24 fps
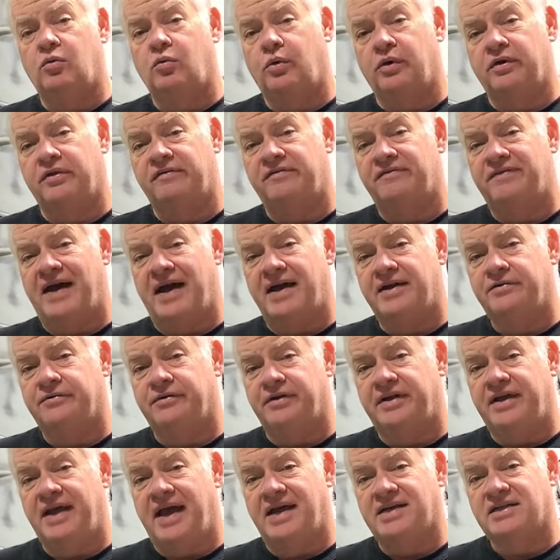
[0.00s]
where the factory
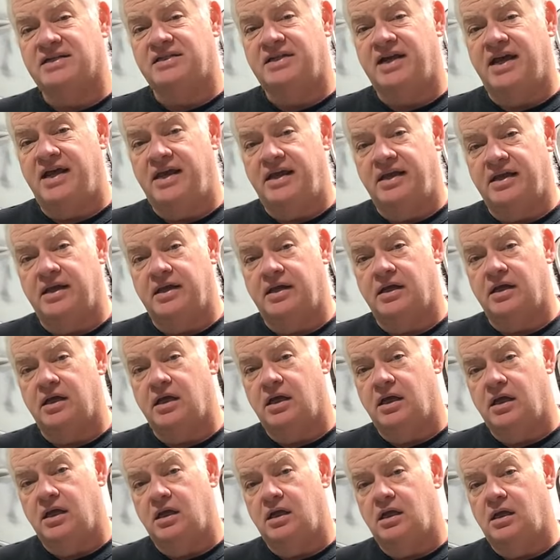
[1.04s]
gas tank
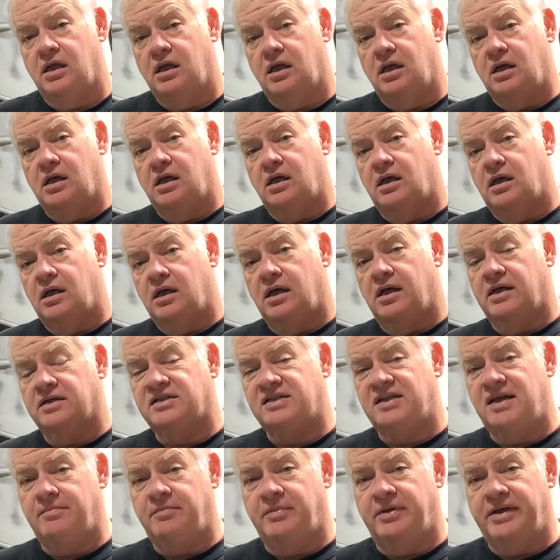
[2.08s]

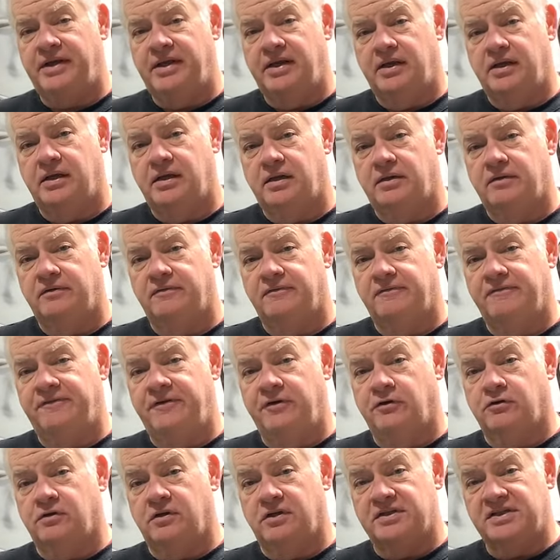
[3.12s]
assembly,
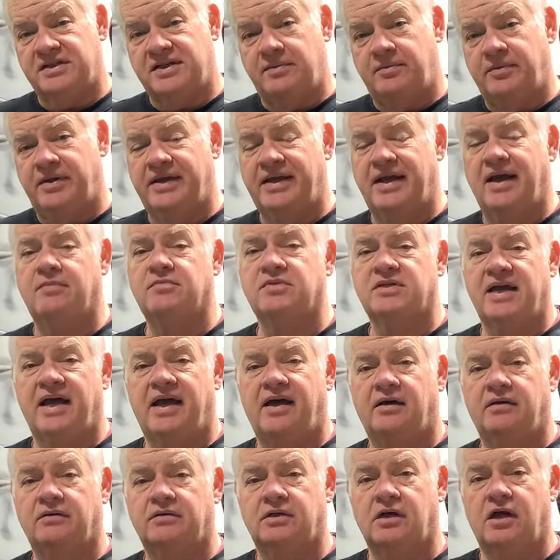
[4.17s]
fuel assembly comes
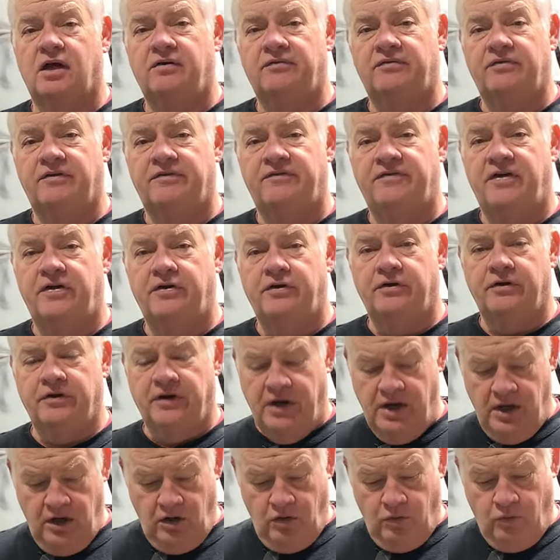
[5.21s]
out of the fender.
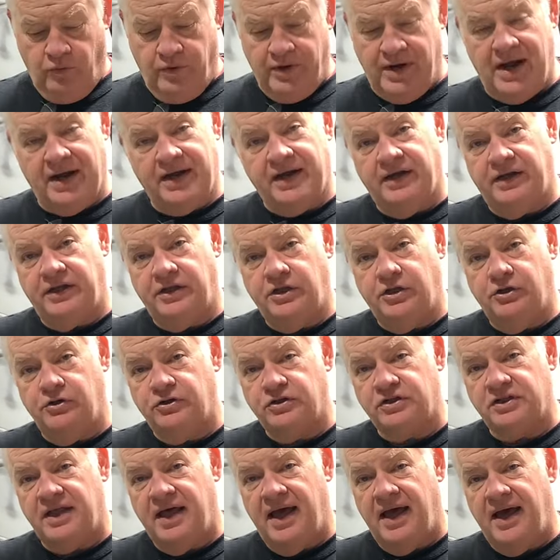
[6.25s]
We're not going to
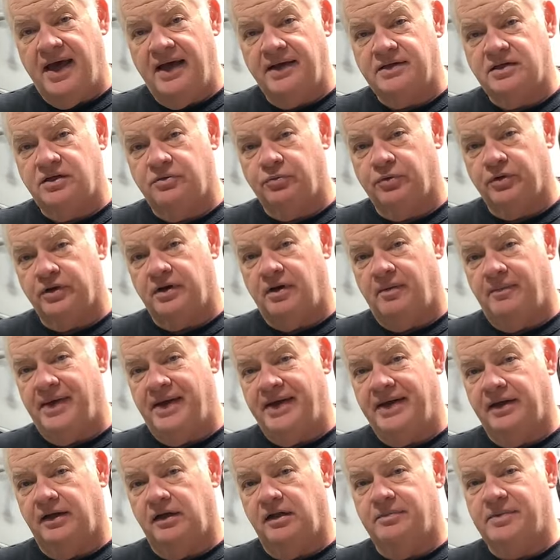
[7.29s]
use that. We're going to
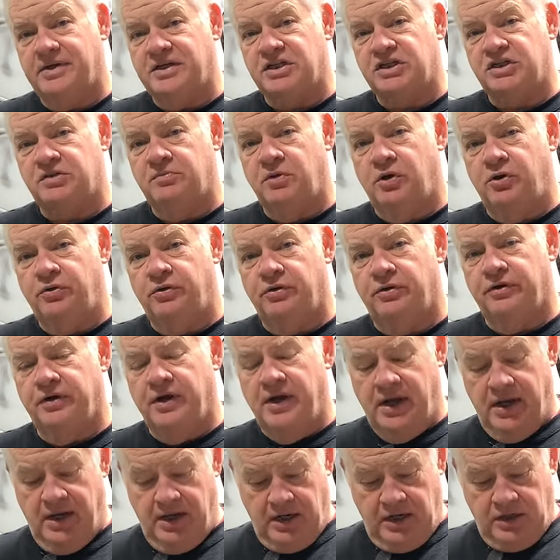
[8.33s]
make it a little bit smoother.
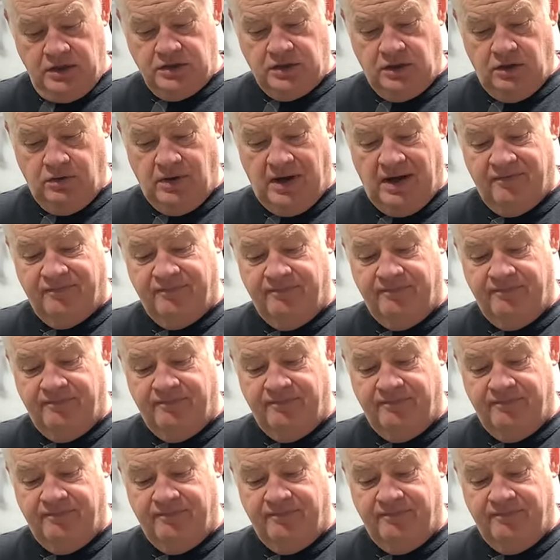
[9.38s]
So I